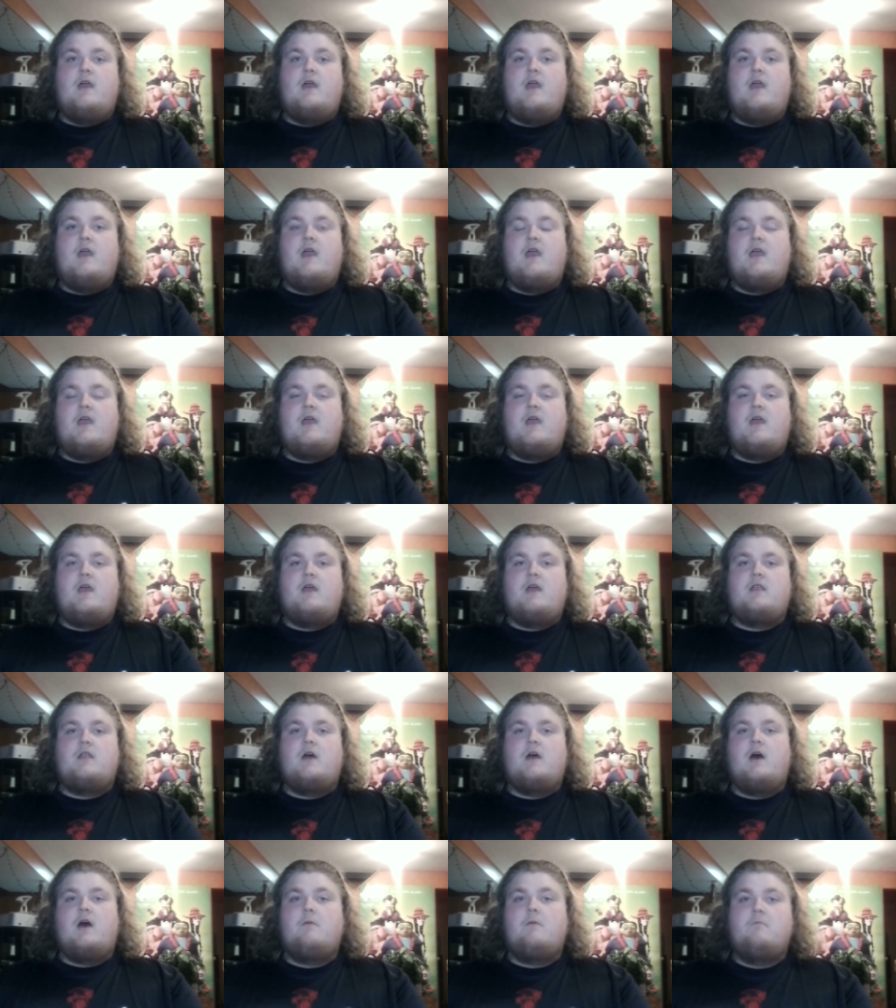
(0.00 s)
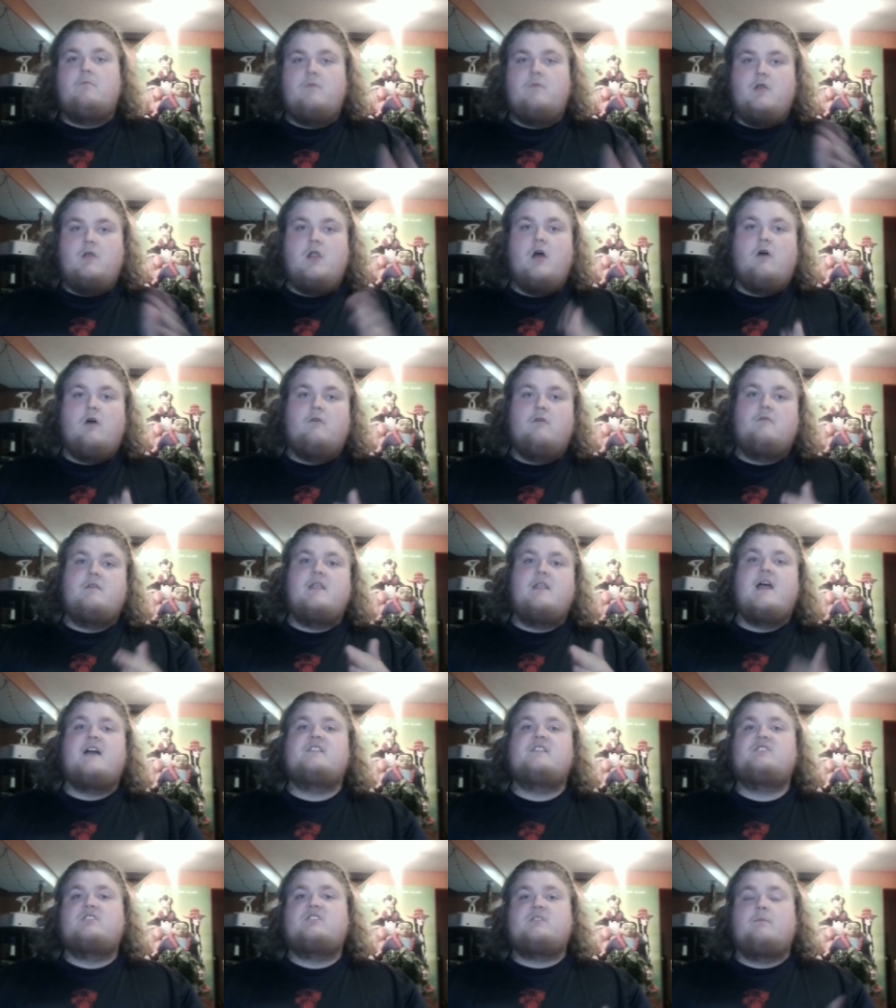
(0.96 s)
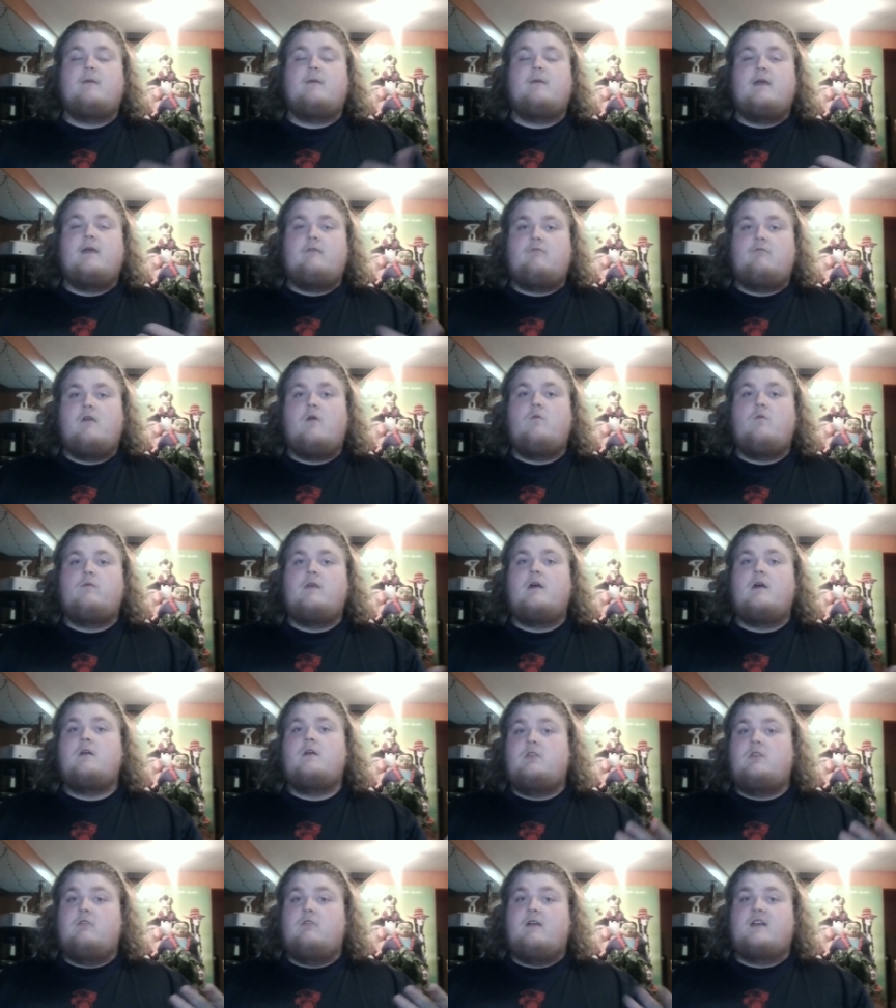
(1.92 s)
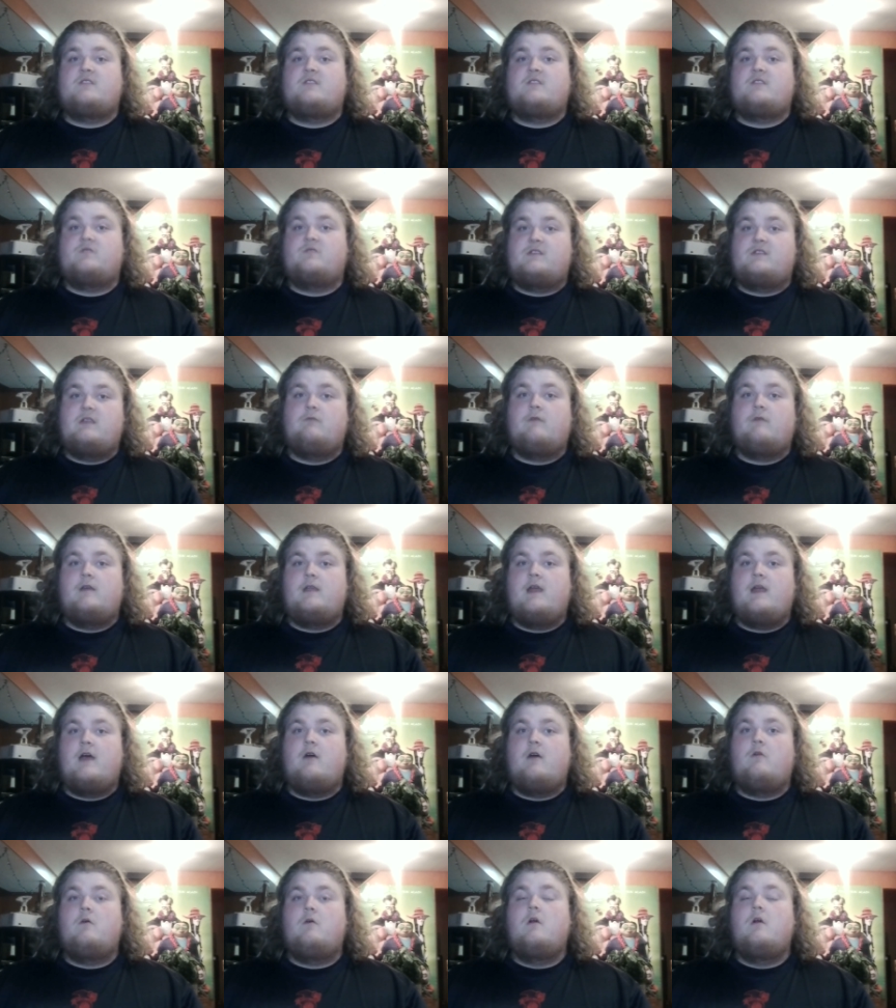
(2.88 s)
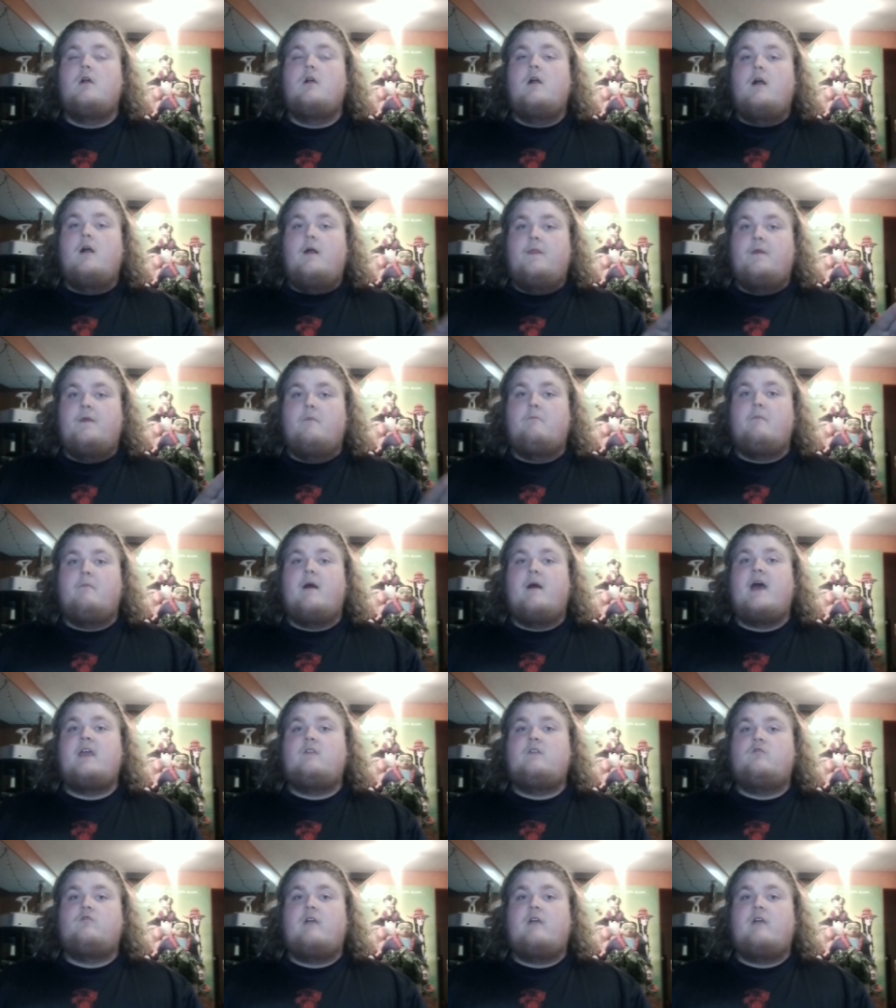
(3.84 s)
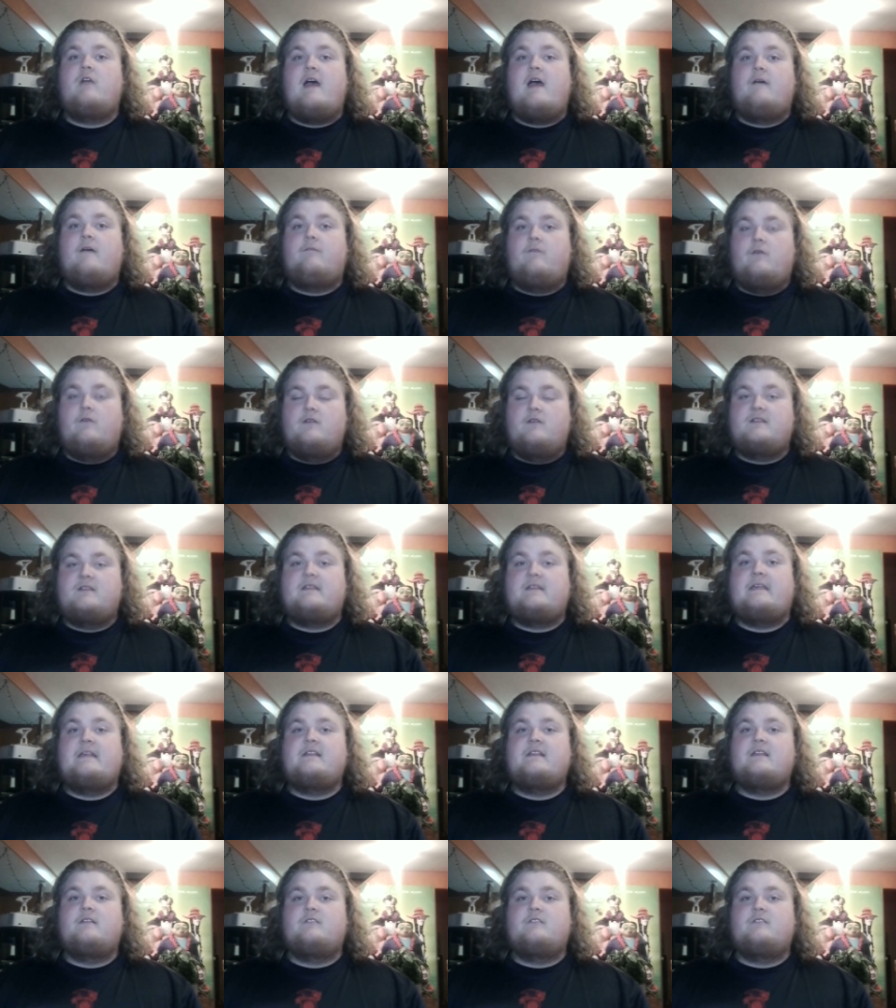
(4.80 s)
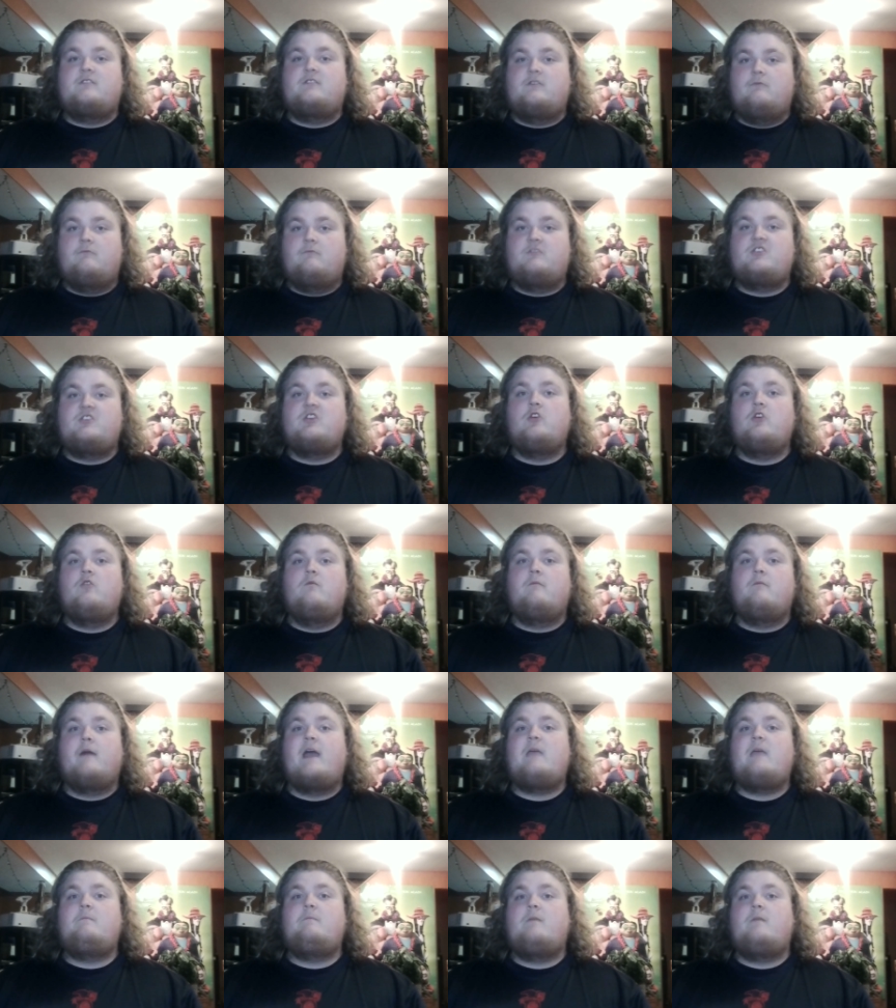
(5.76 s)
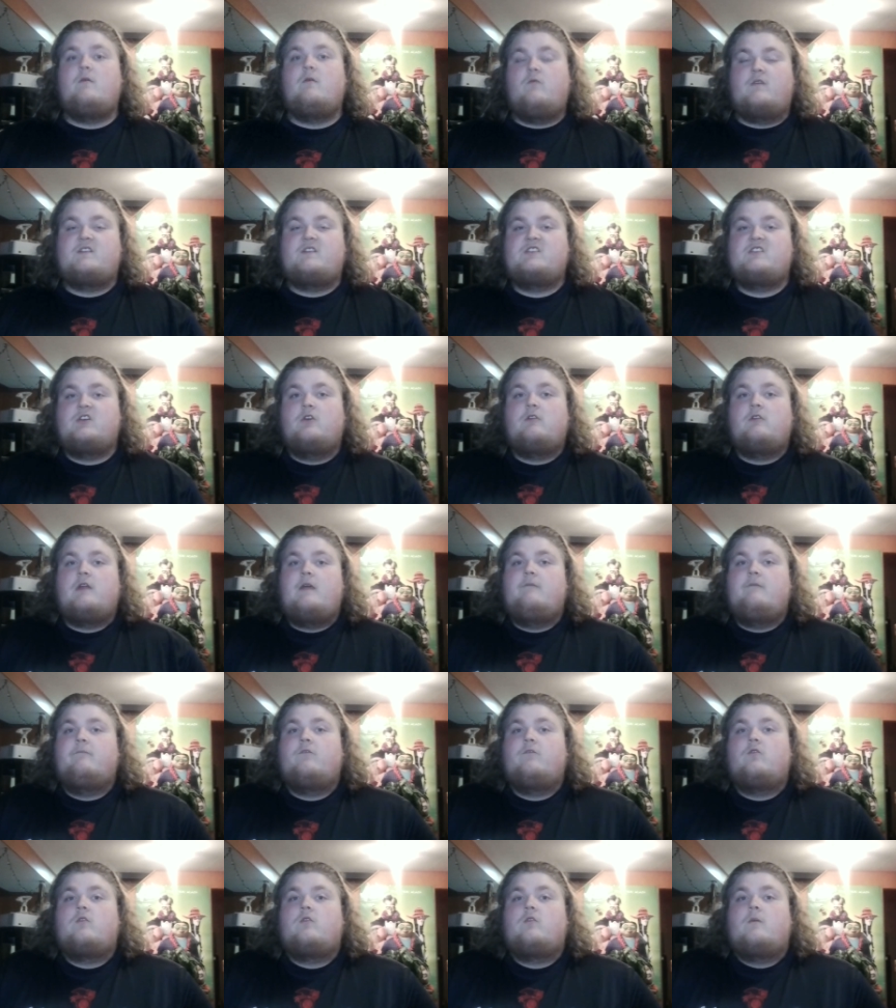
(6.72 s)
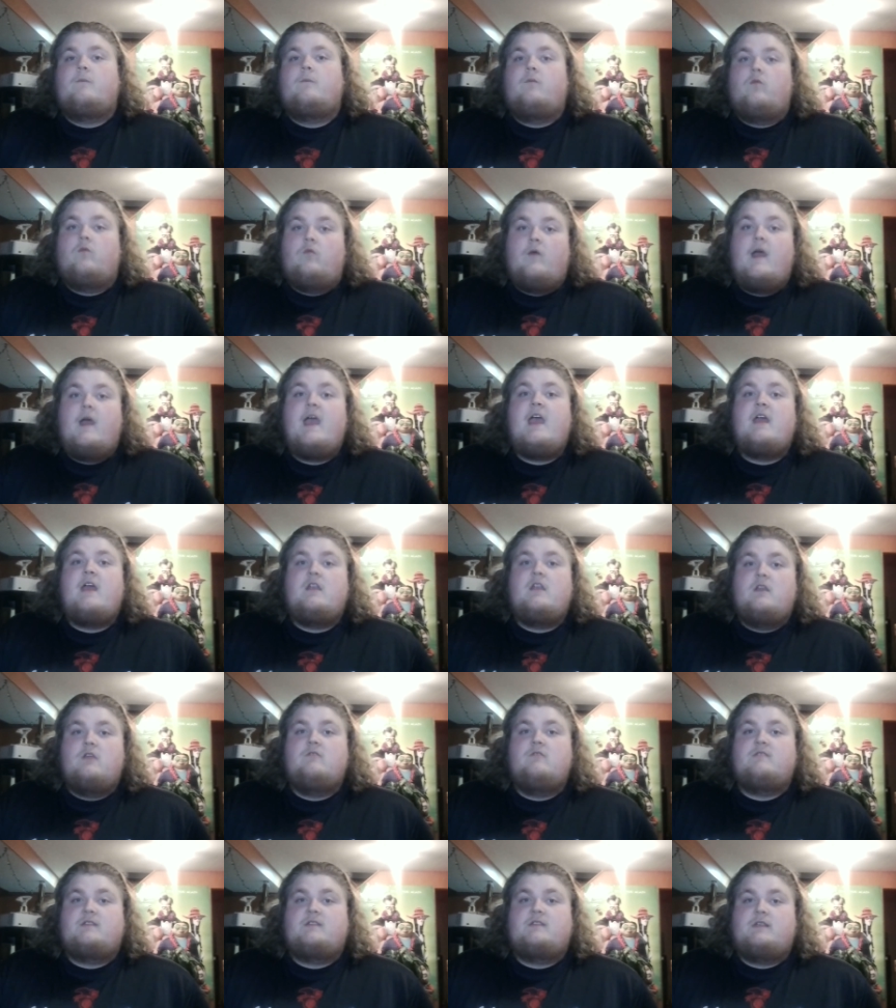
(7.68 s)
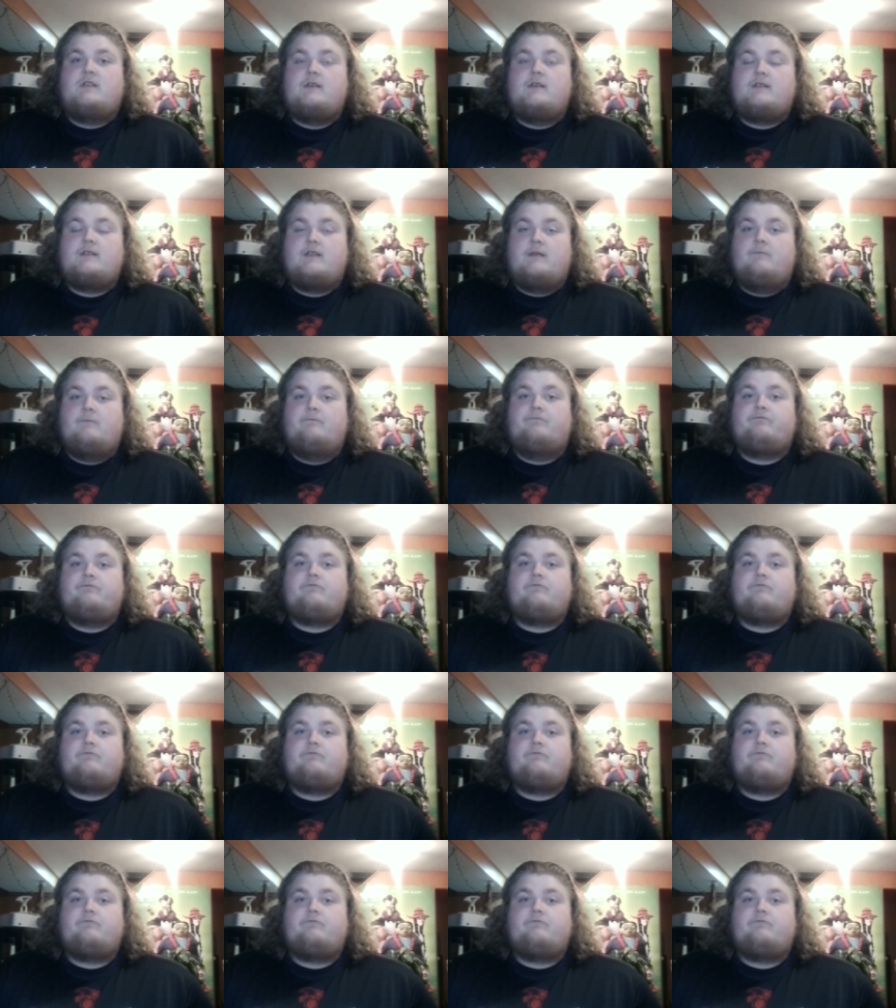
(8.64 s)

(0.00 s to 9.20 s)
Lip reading: And, no, not just the Minecraft that you guys will see right now. The Minecraft Season 2 might be returning for a brand new season.